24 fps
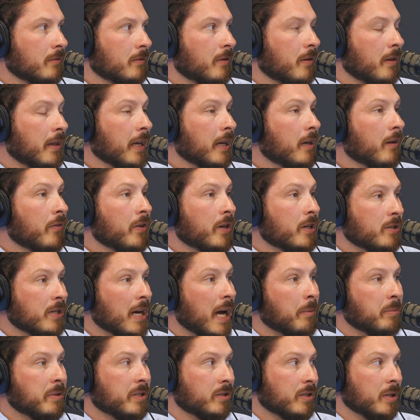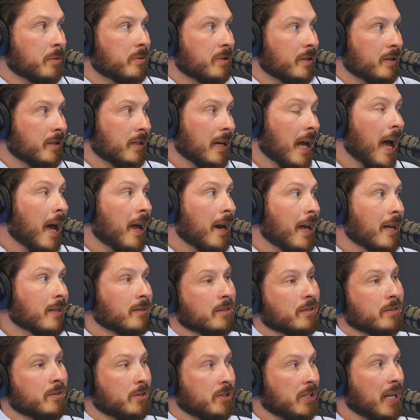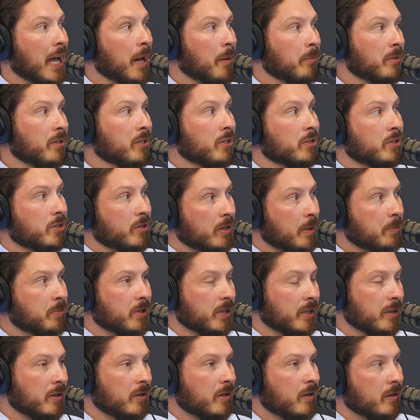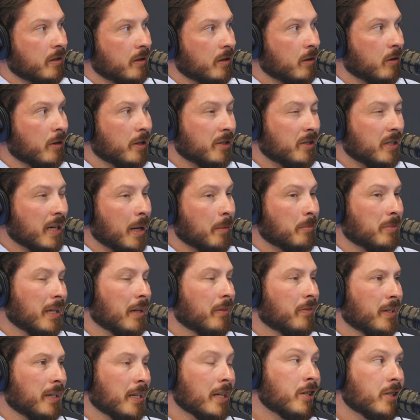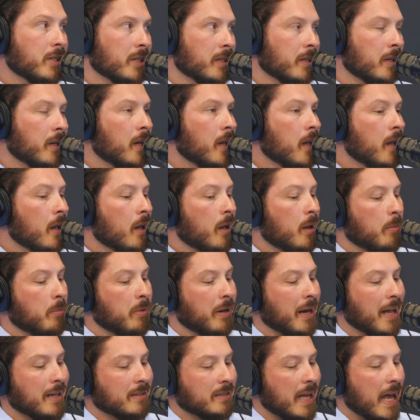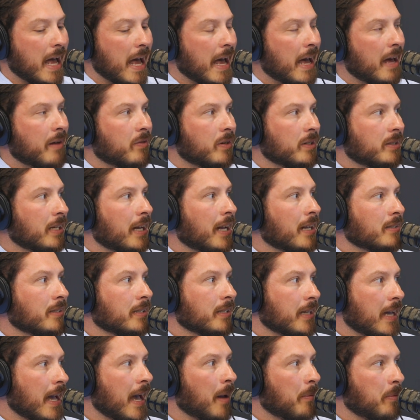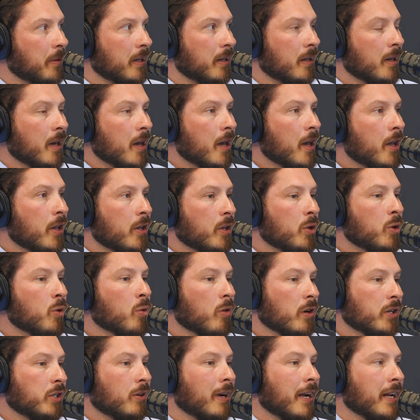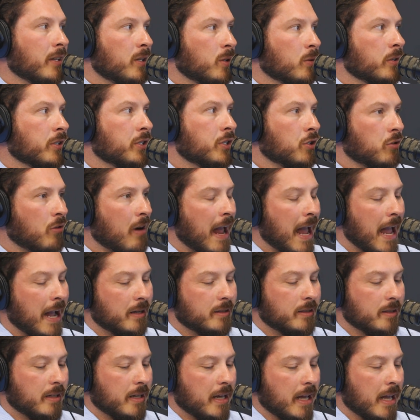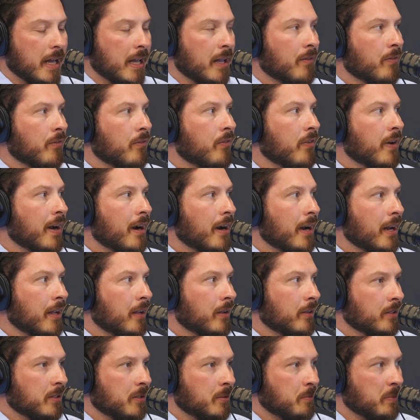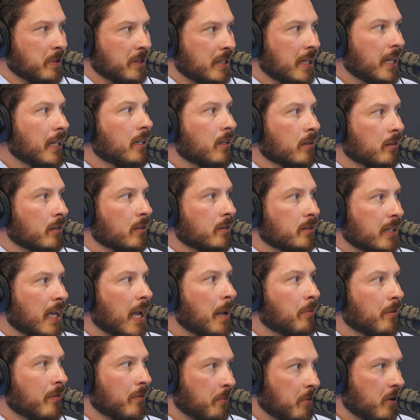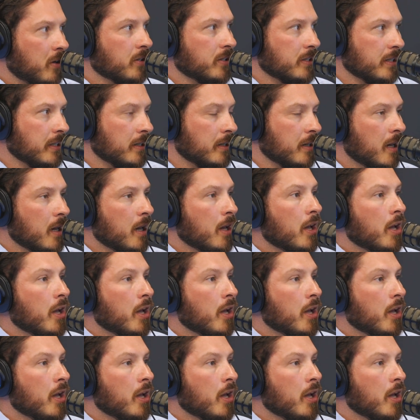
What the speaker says: Think of your job description not as a job description or job definition, but as advertising copy. You are trying to attract a very particular type of person